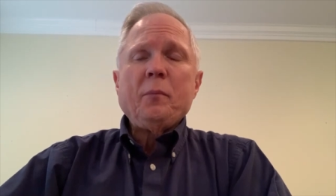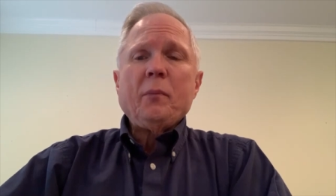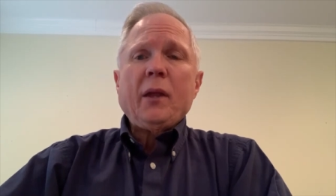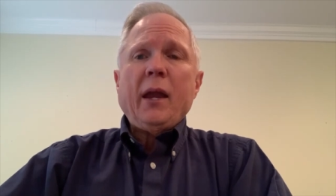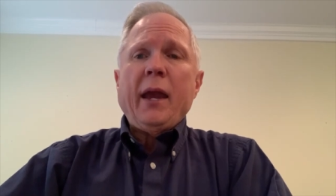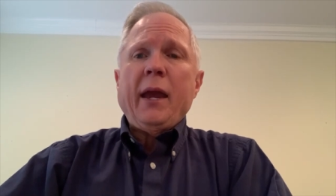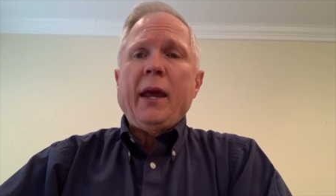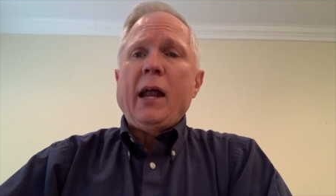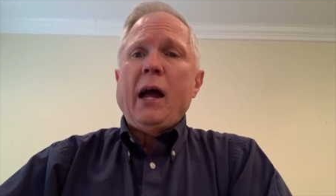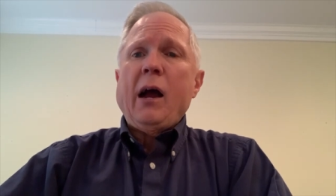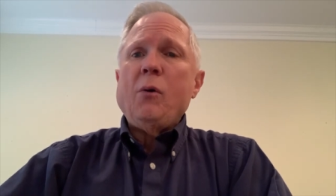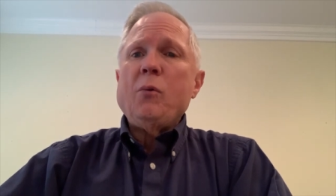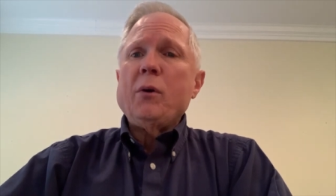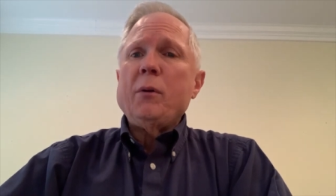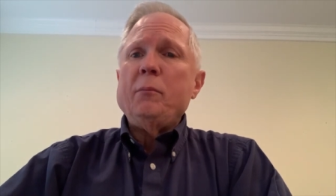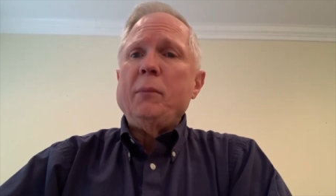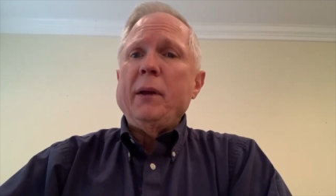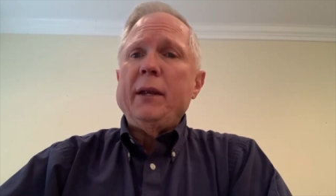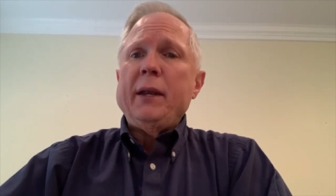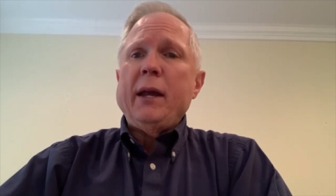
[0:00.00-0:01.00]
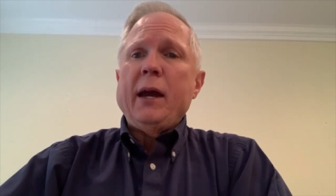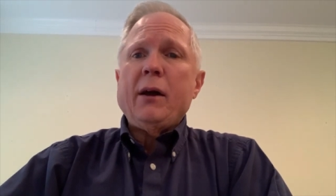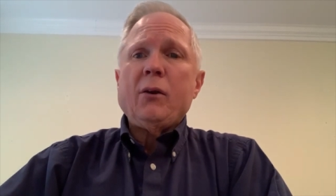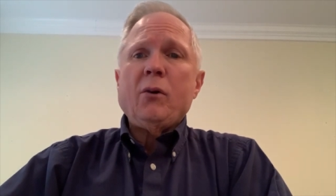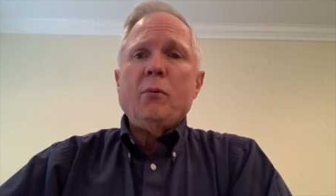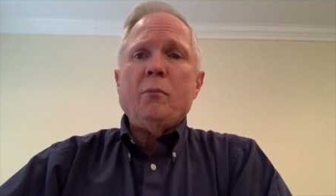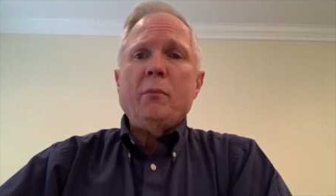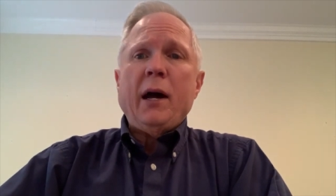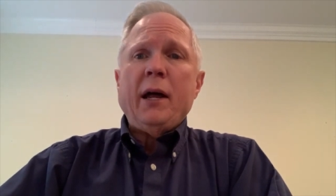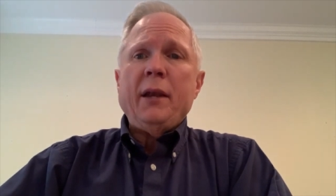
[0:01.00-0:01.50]
And I would bend down
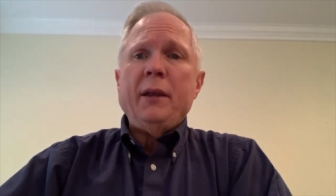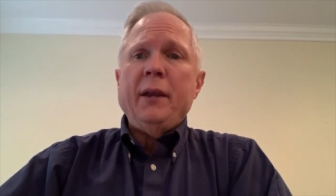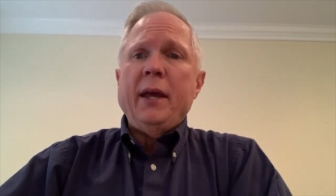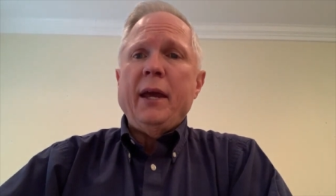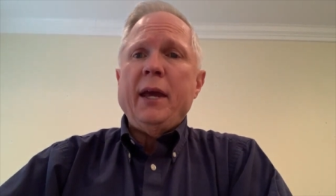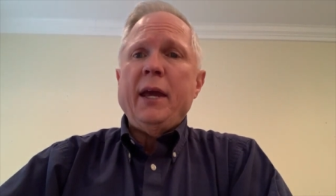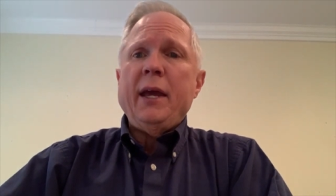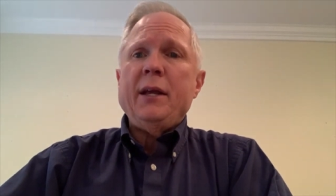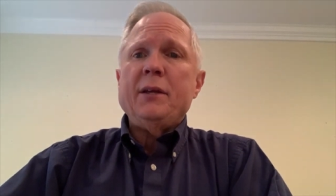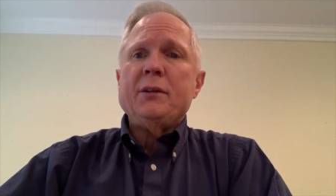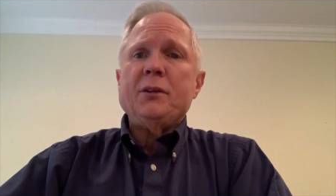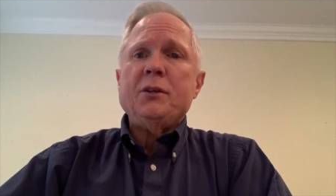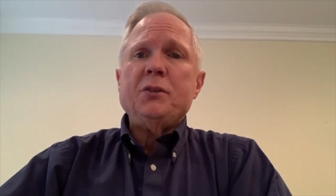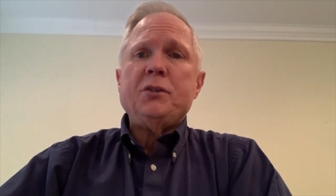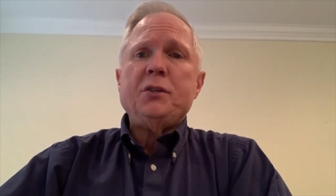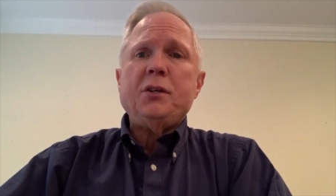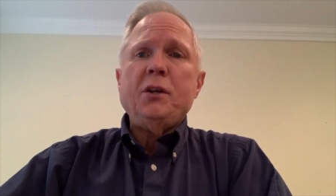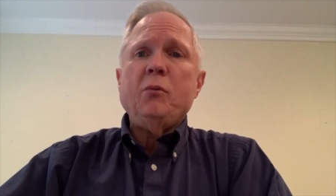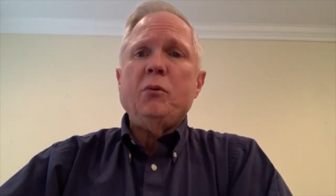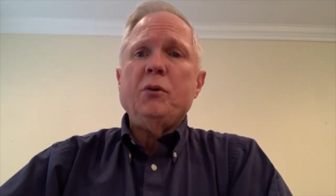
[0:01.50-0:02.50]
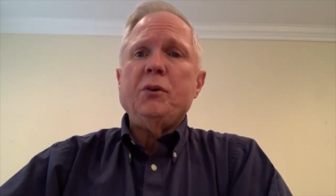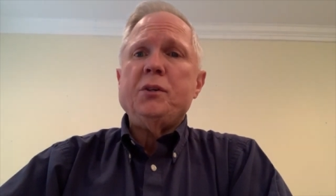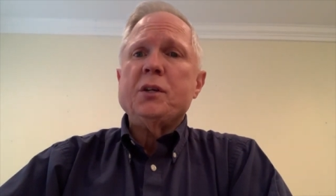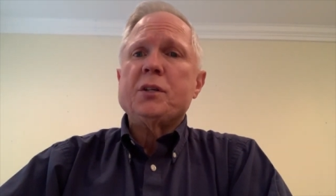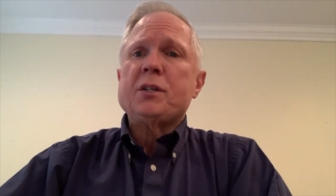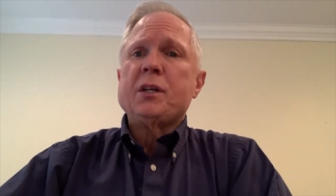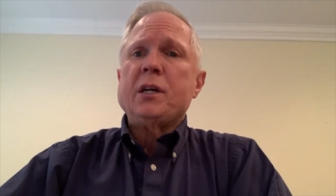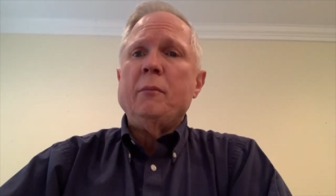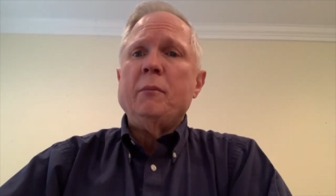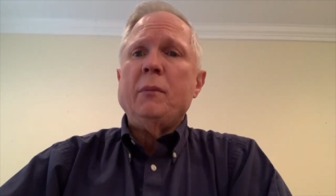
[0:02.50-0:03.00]
on my knees and she would
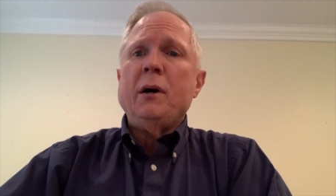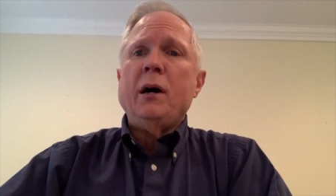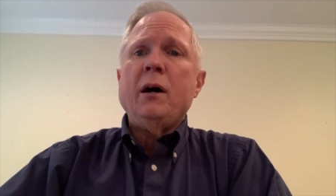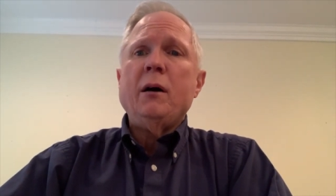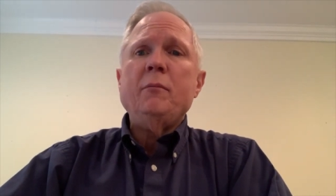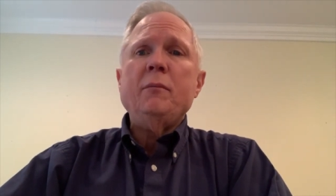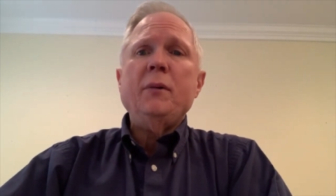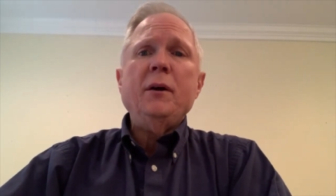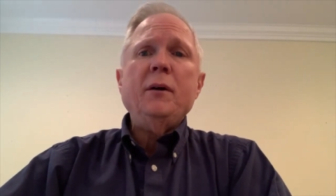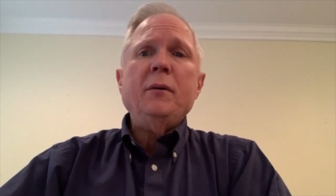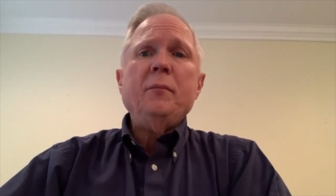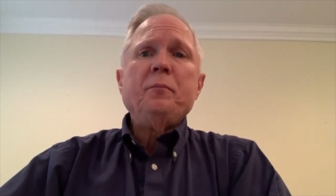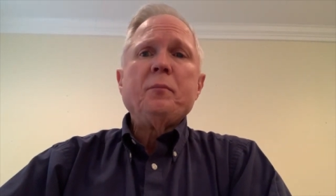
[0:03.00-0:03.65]
just come up